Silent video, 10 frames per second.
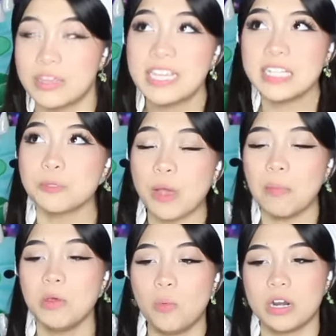This is
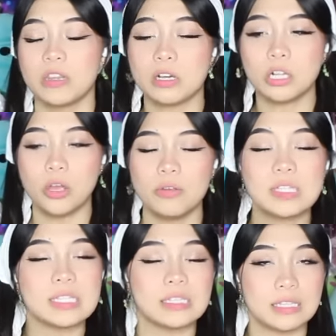probably one of the
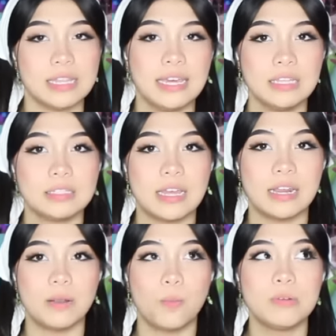closest things
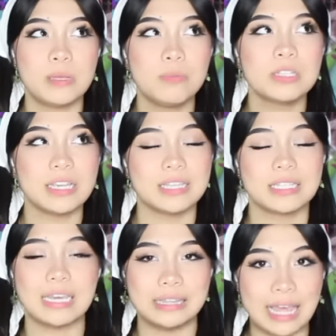that when people say
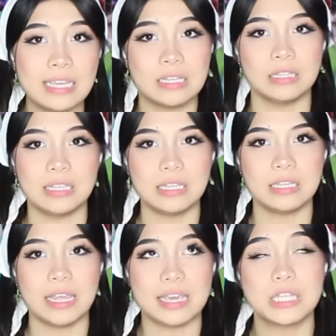it's like light
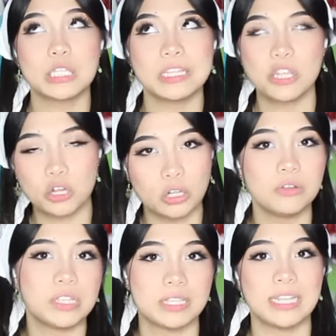glee, like it's like the
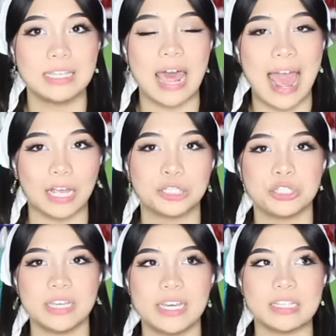closest thing that
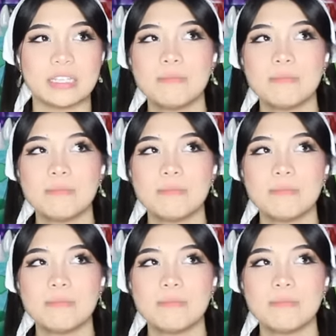actually is.